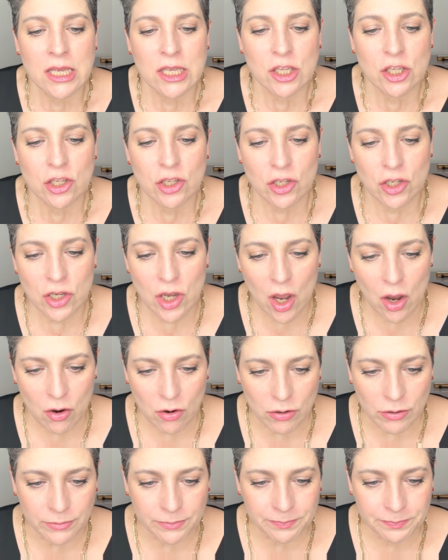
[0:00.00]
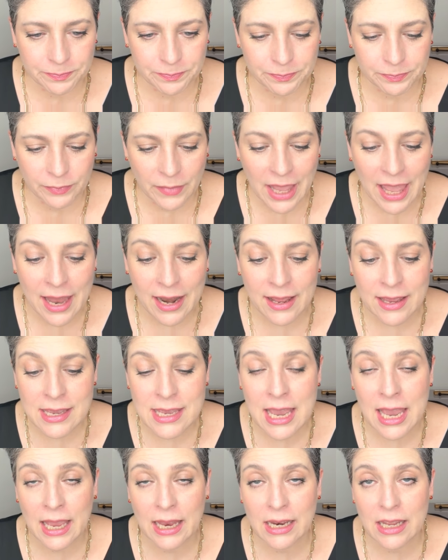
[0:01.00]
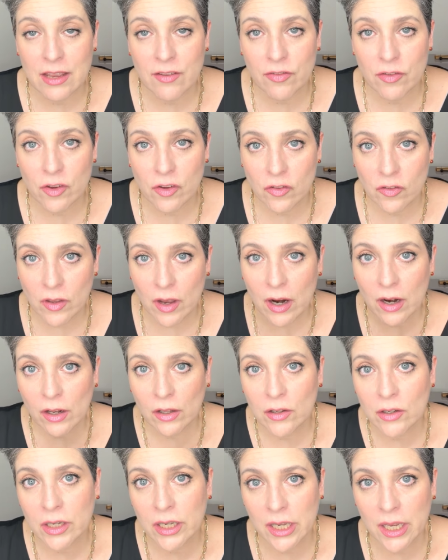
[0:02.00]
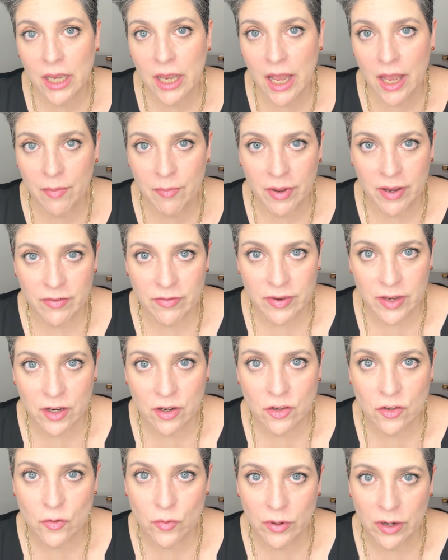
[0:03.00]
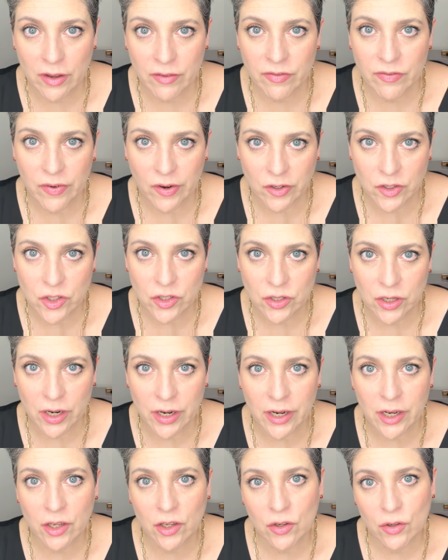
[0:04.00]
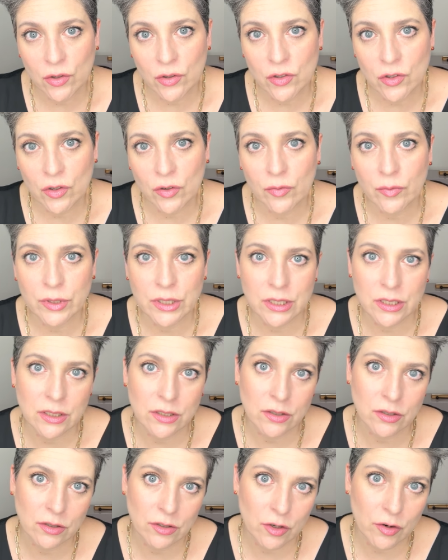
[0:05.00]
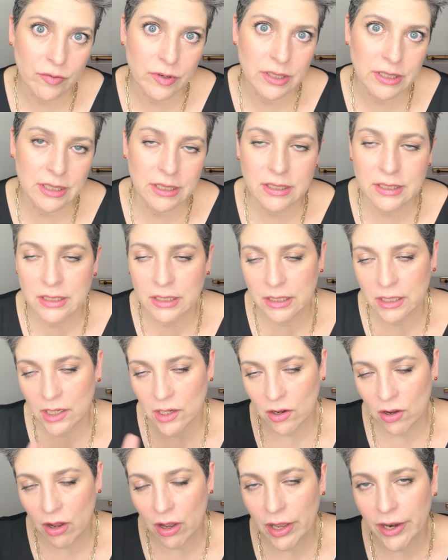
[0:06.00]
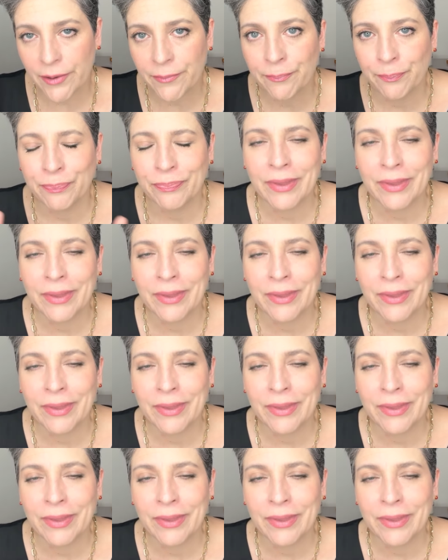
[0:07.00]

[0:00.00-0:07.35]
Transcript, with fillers: So, and again, if you start looking at my videos when I first started YouTube, which is October 16 and on,